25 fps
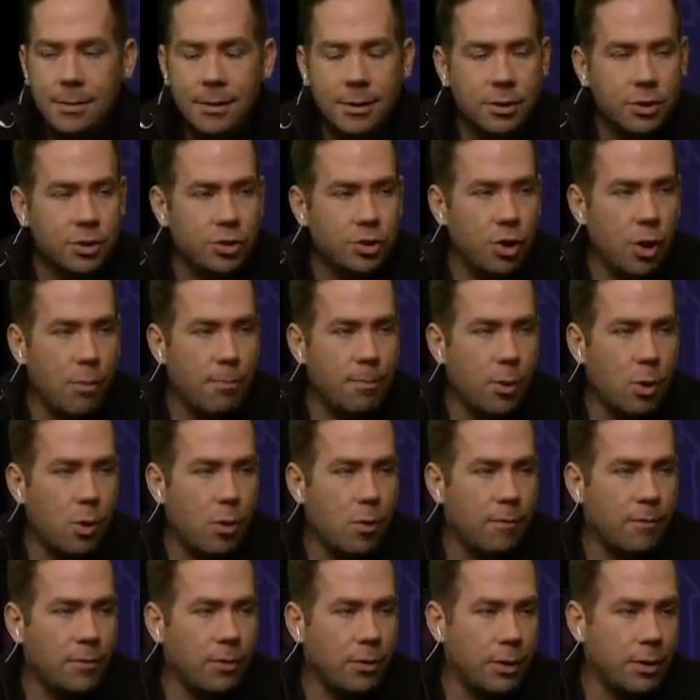Let's jump
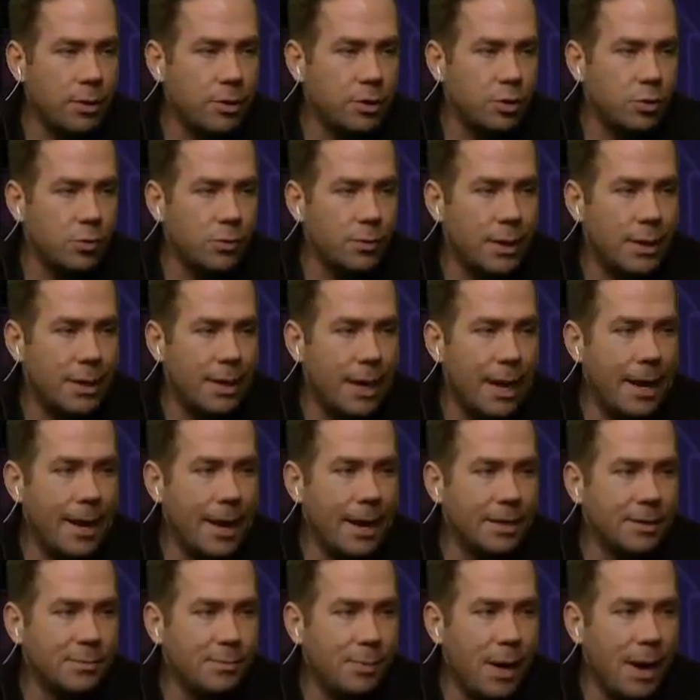over to the
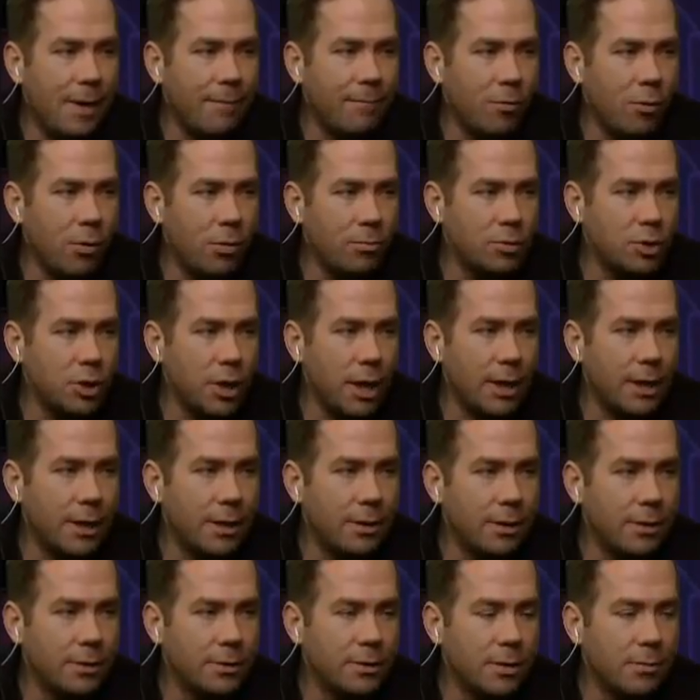Nadex platform,
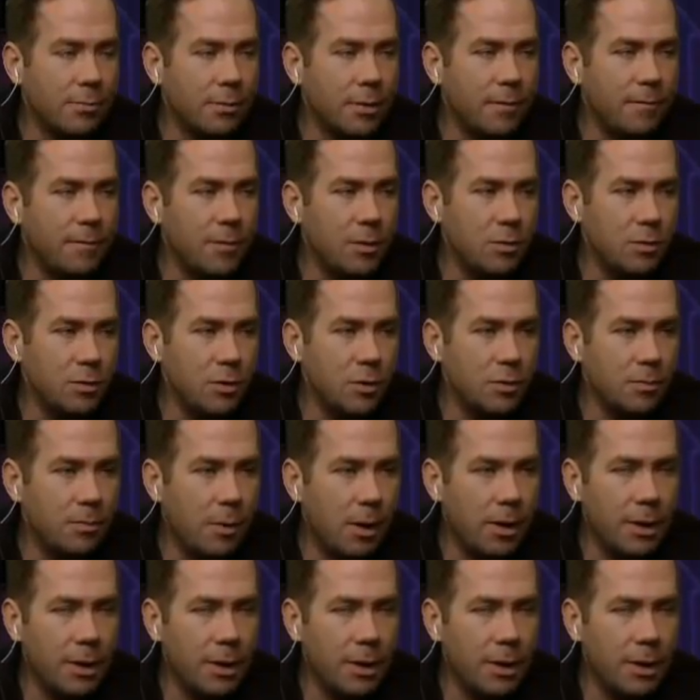check in on some of the futures